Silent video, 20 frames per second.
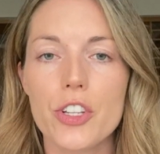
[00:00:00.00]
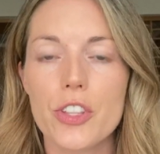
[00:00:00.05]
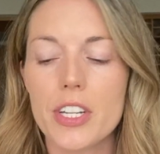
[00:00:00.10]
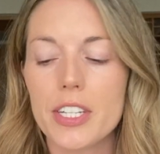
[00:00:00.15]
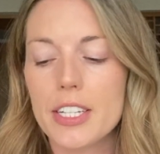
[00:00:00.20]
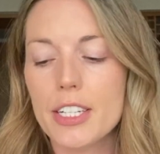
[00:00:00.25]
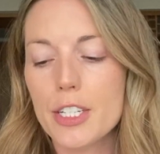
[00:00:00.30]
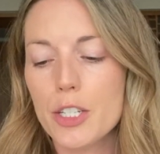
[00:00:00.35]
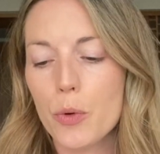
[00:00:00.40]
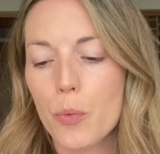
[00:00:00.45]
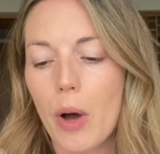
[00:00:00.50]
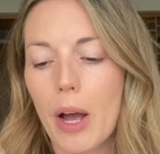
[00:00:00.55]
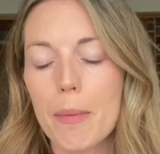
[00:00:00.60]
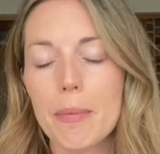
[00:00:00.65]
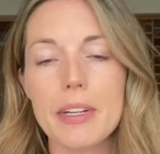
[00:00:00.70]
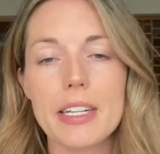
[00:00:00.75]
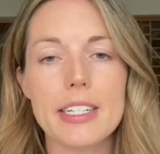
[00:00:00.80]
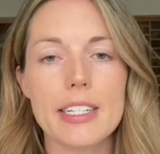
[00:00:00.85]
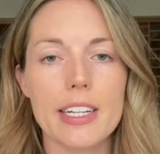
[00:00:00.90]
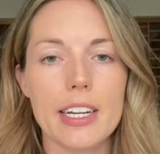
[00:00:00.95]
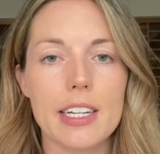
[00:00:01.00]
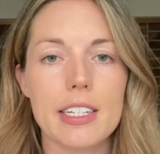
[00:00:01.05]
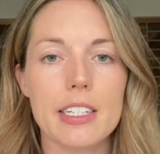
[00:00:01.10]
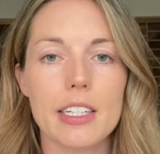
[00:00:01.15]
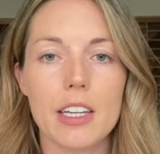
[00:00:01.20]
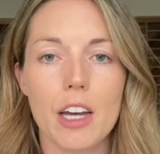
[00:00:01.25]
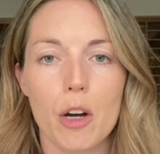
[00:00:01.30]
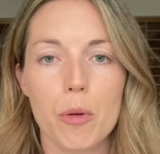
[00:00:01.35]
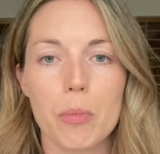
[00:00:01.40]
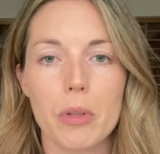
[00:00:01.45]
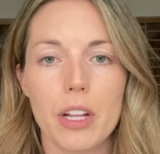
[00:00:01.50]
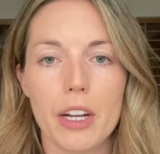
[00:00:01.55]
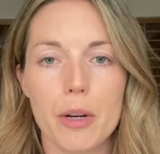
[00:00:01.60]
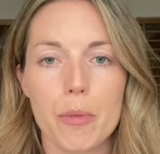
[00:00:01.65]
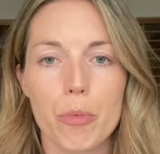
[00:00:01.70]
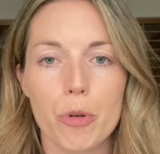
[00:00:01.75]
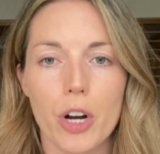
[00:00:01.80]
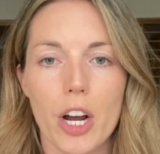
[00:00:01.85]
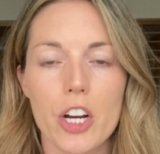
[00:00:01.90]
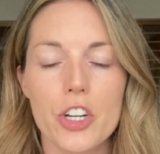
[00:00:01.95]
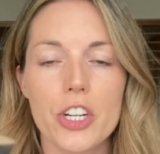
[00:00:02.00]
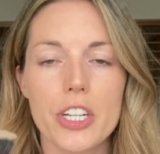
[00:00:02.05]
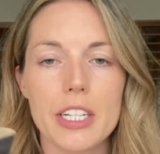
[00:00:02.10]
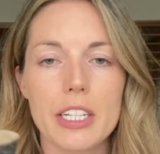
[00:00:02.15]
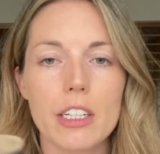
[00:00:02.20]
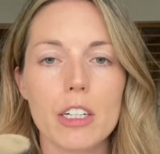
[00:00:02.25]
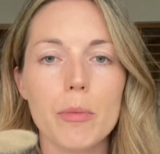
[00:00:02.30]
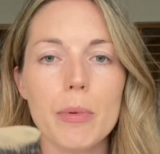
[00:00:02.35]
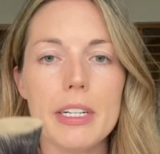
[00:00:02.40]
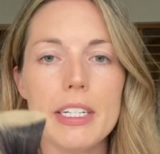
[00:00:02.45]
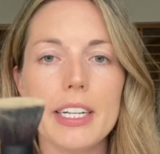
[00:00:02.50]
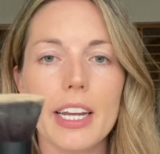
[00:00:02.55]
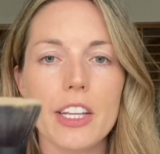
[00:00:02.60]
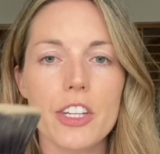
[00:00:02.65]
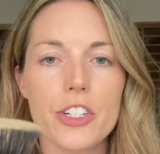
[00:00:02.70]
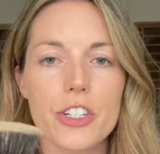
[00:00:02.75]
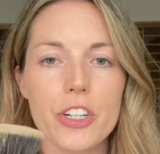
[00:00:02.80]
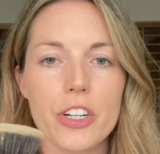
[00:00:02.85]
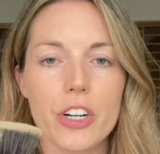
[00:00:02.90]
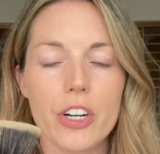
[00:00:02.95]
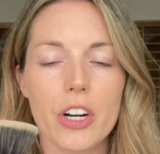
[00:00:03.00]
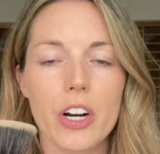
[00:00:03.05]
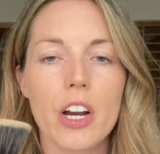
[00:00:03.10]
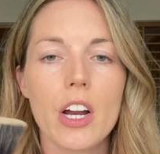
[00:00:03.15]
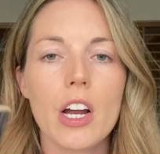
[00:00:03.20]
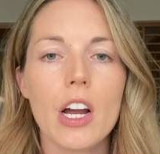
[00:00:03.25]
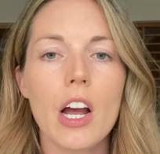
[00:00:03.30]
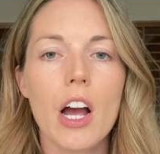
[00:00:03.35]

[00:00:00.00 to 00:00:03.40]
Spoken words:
This is the YB6 Youngblood brush. It's a little bit denser.